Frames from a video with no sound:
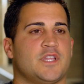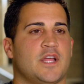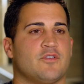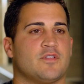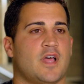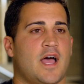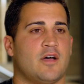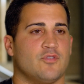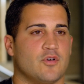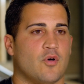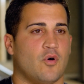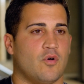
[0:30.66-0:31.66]
standard tile
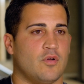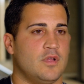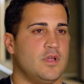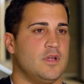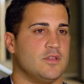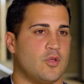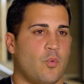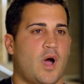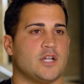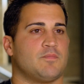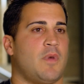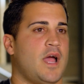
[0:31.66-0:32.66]
Nicole to
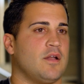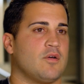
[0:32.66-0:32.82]
watch my